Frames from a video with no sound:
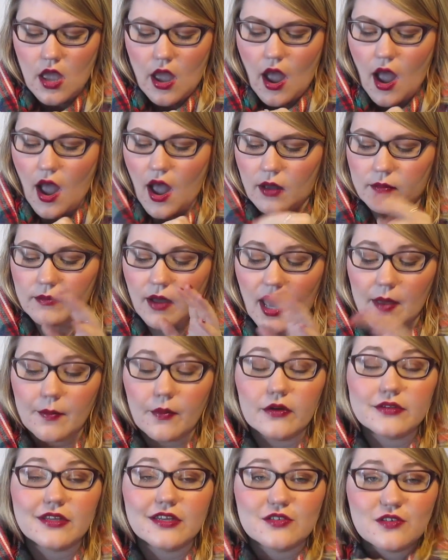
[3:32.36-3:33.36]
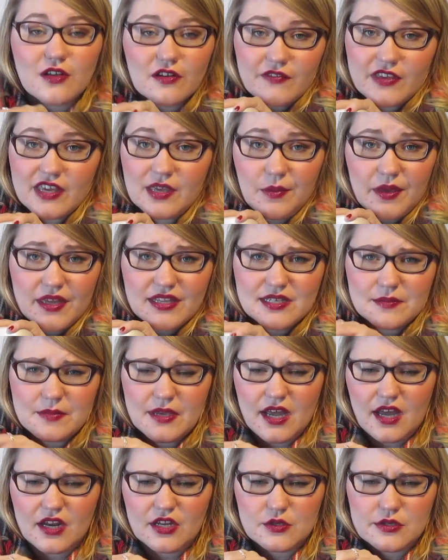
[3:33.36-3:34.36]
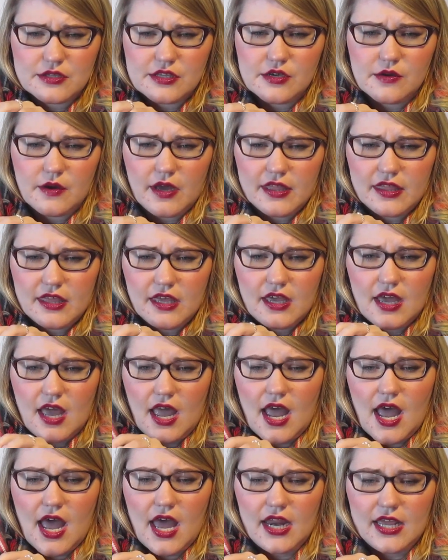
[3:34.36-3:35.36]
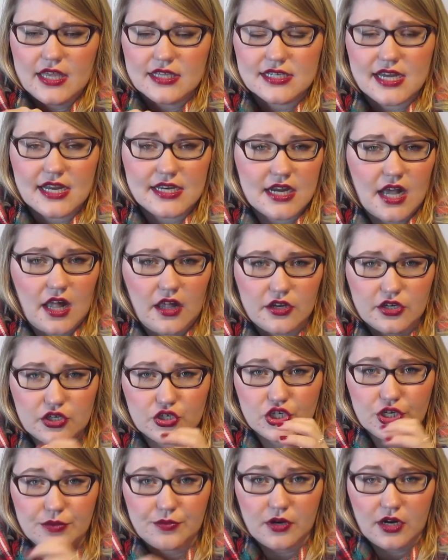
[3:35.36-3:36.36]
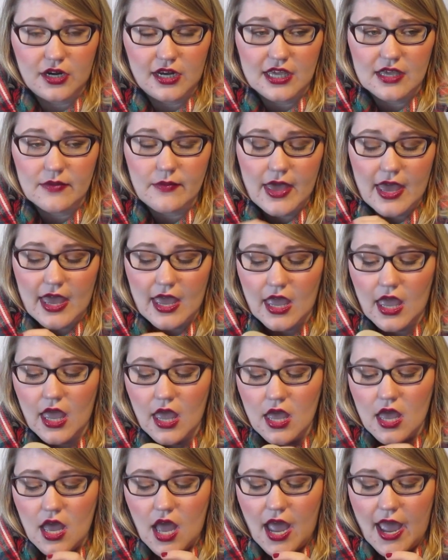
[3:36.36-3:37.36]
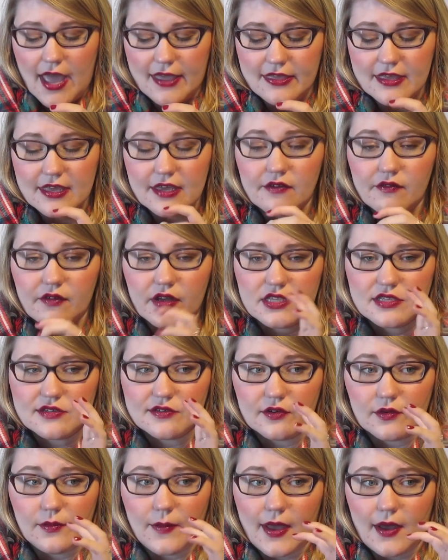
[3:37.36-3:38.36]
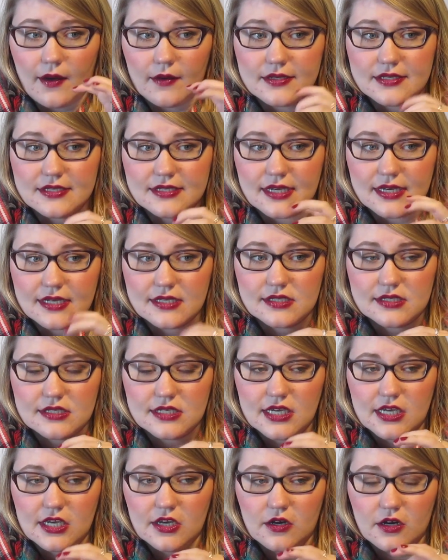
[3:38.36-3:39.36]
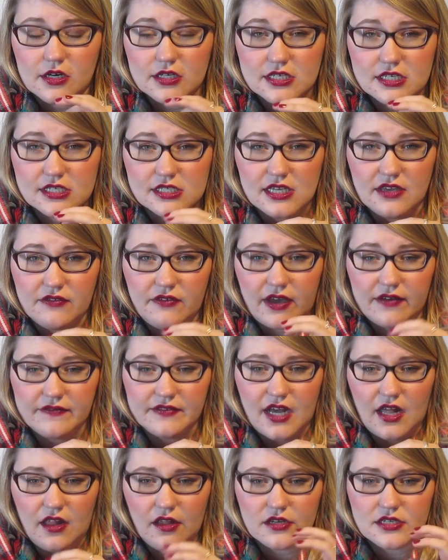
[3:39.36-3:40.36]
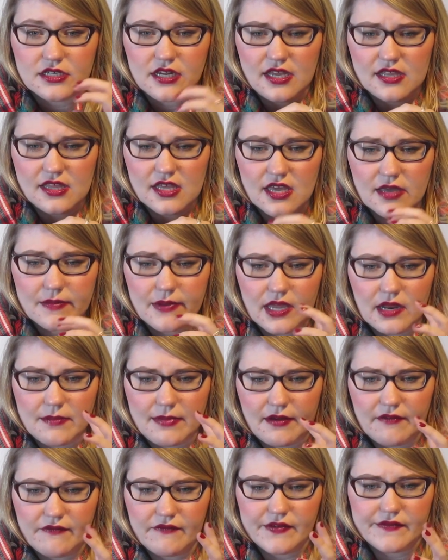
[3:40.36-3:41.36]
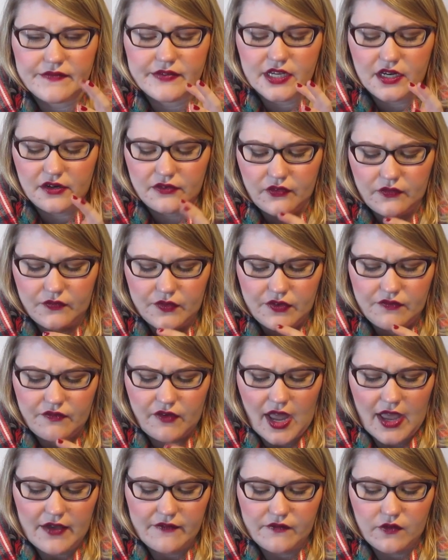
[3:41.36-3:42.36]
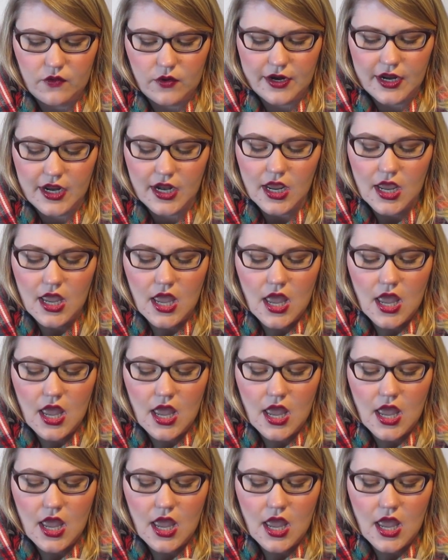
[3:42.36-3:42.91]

I bought this off eBay, to be honest with you. I think I got it $10 cheaper on eBay. I think it runs for about $60 or $65, and I think I paid about $50 or $55 for it.